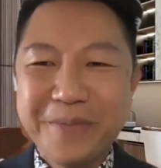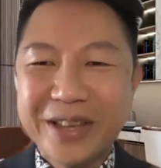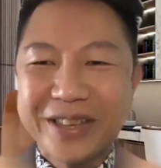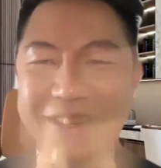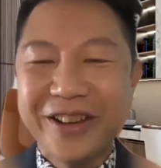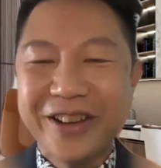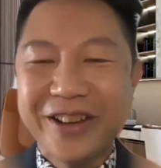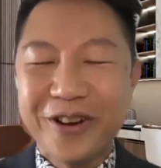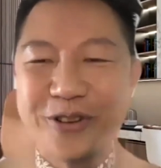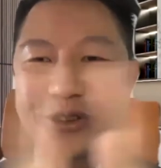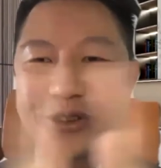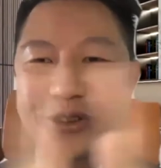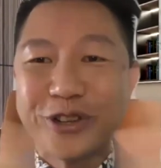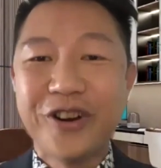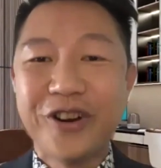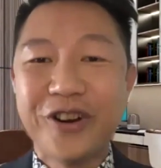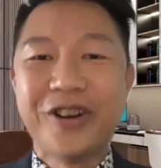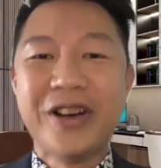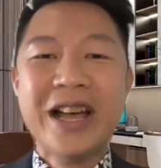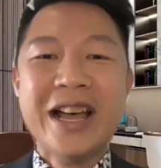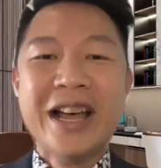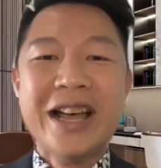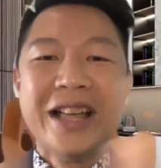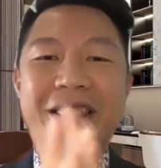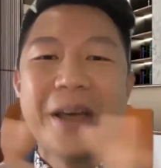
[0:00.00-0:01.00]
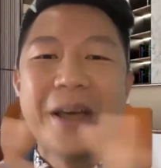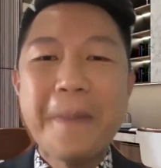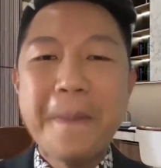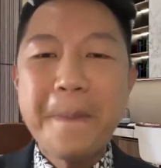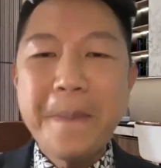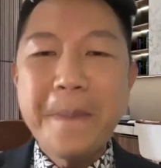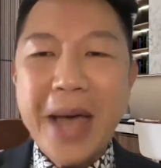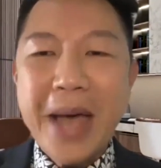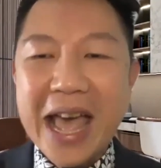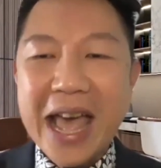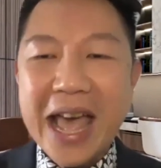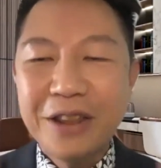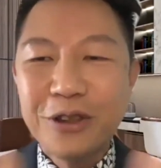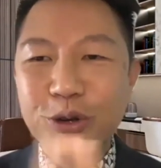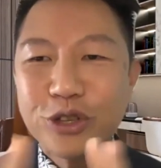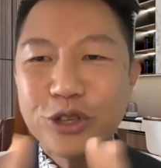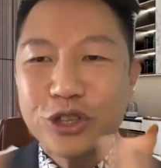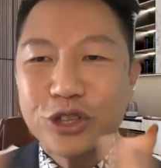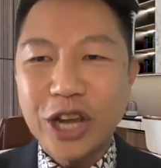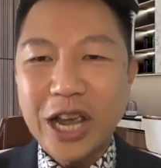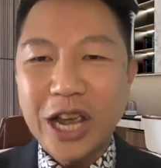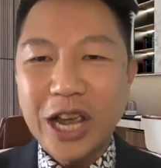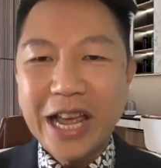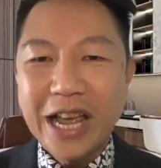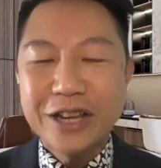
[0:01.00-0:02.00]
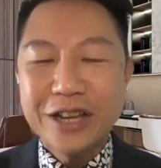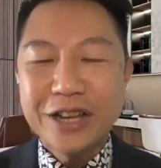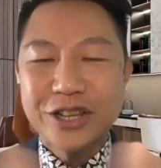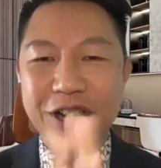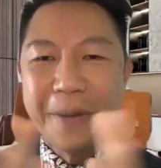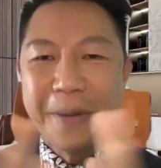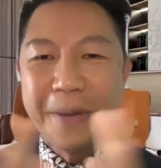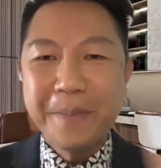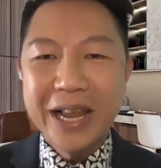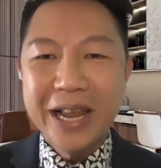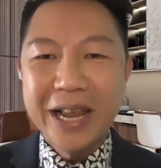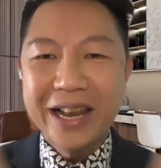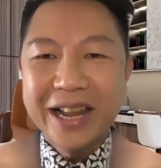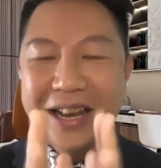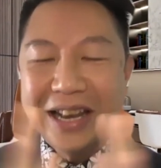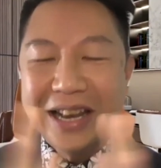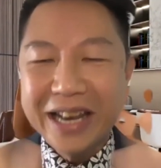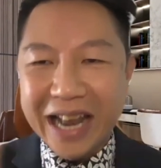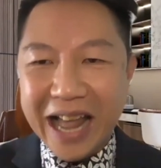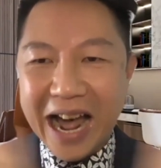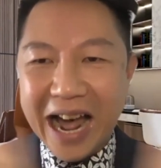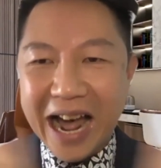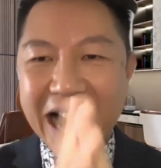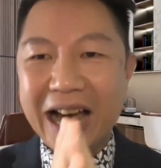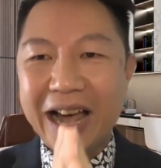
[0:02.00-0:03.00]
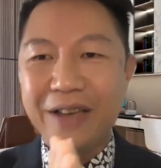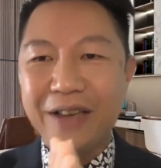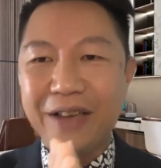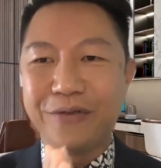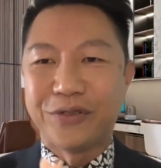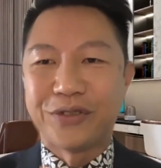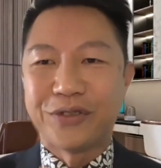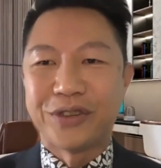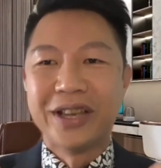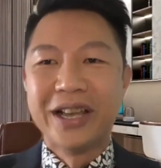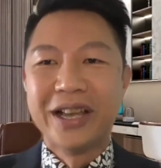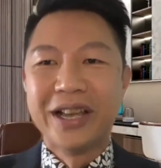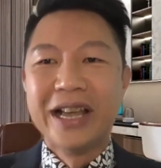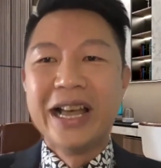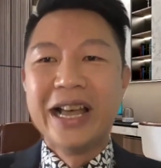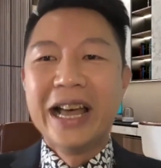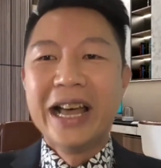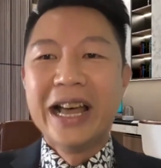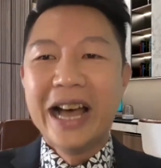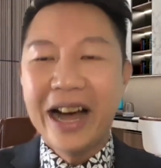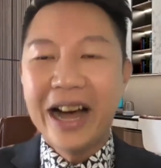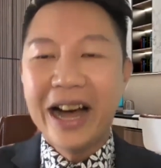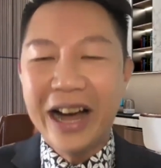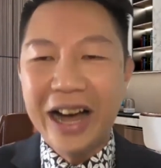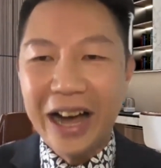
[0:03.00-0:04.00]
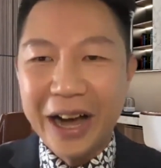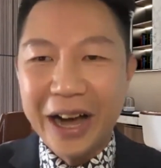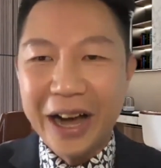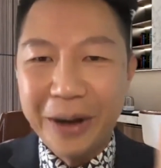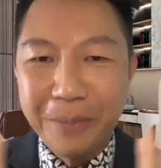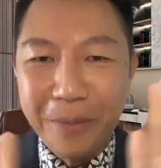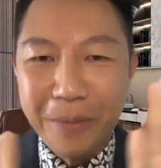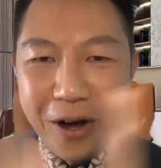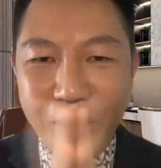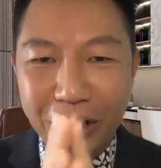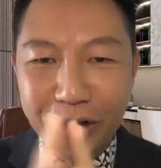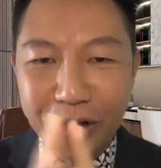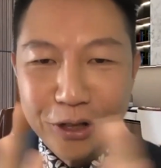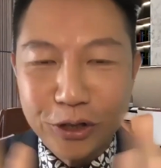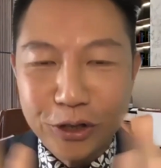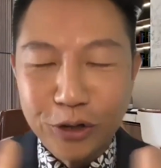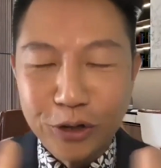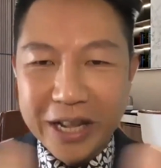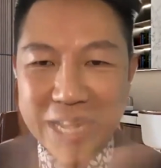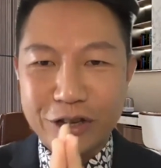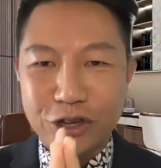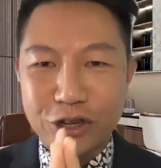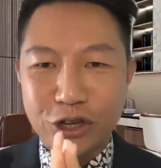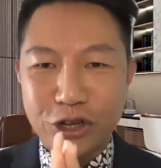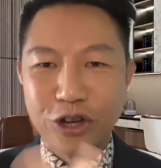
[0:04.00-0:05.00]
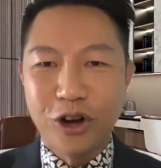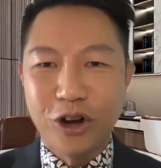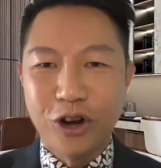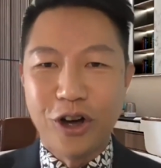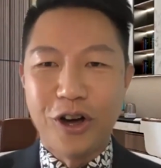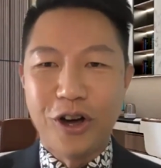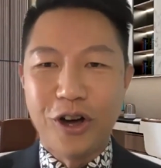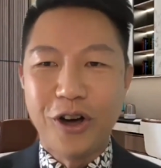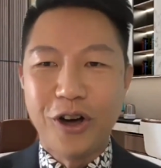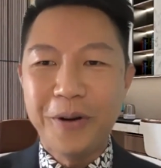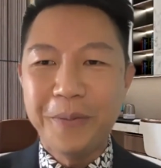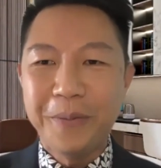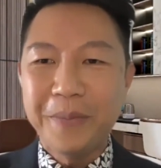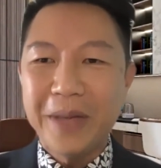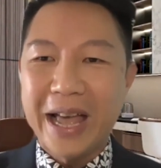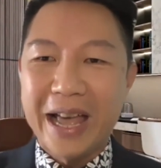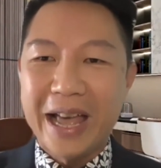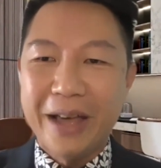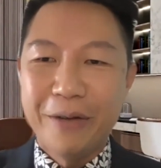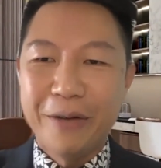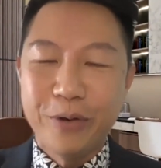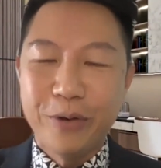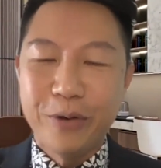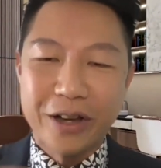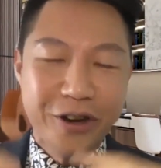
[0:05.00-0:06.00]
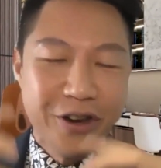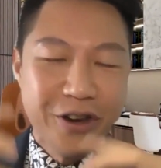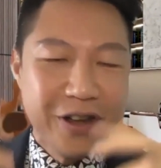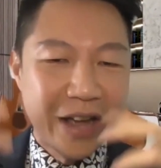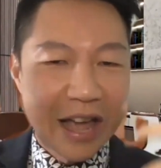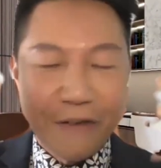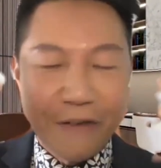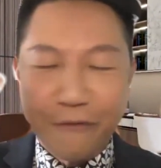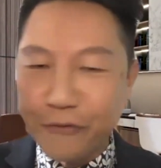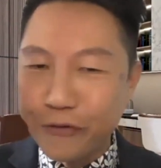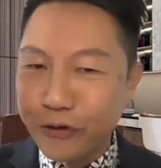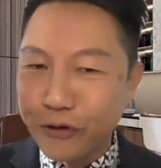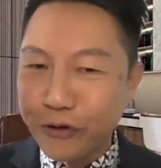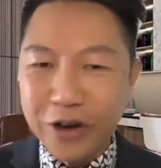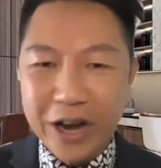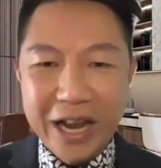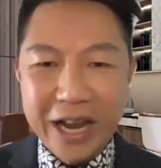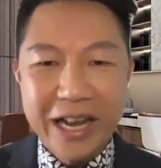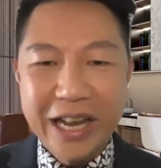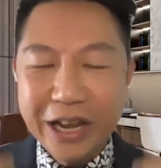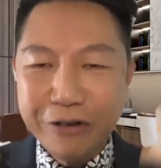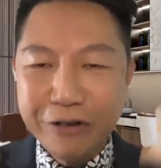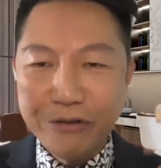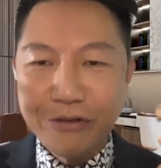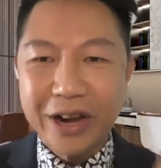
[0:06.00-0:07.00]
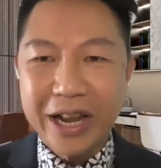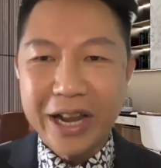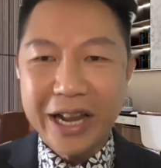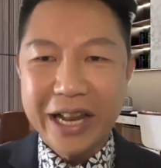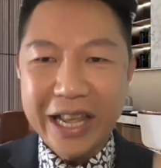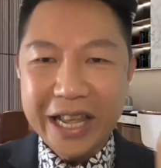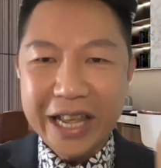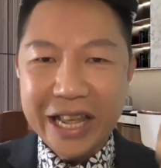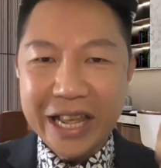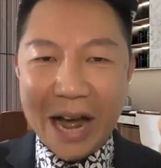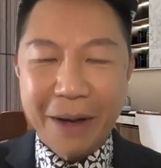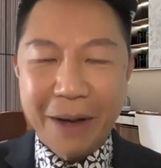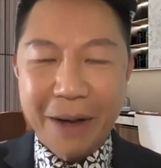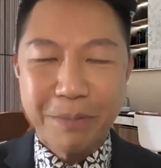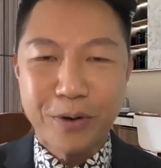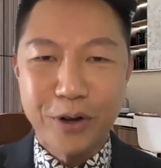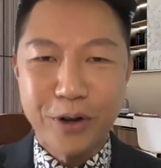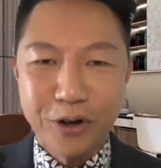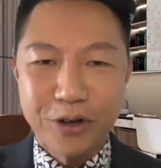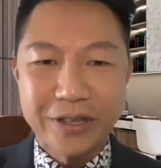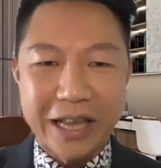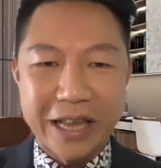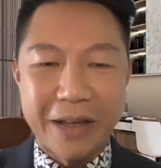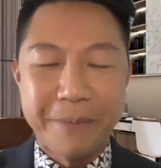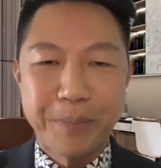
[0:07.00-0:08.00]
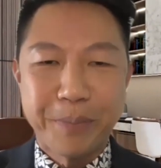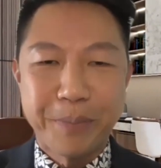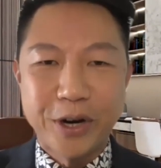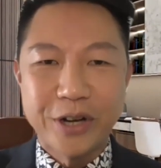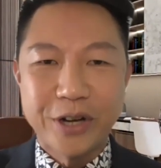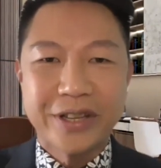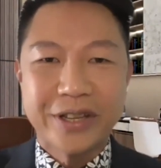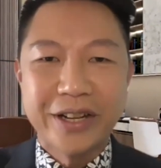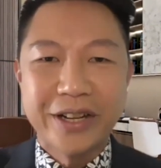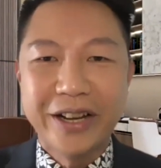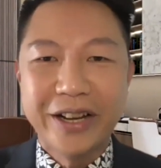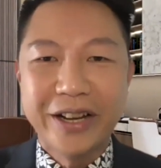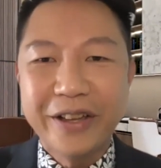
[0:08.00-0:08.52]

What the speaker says: Ohshiro, the man who changed 1 million lives, on today's show. And we're going to have really up close and personal